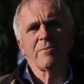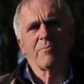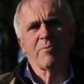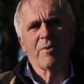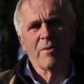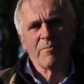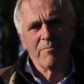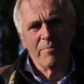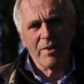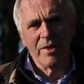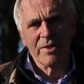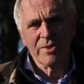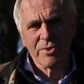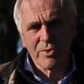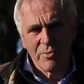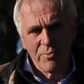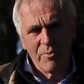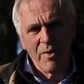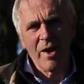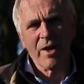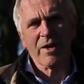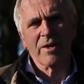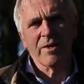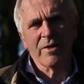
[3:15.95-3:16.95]
we've been
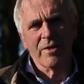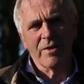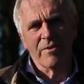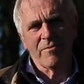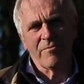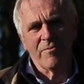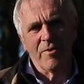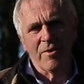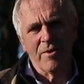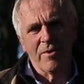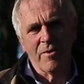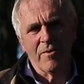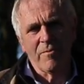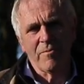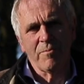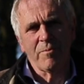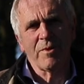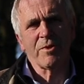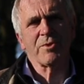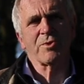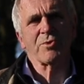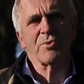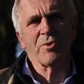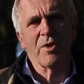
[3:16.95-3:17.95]
directly involved
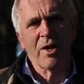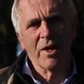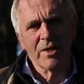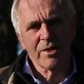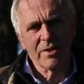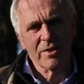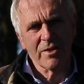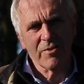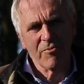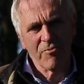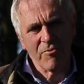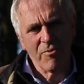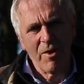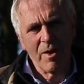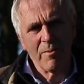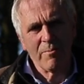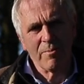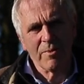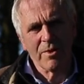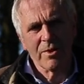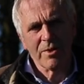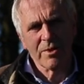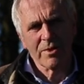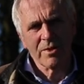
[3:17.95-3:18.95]
with trialing the
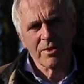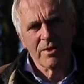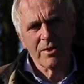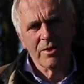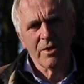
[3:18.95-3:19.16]
framework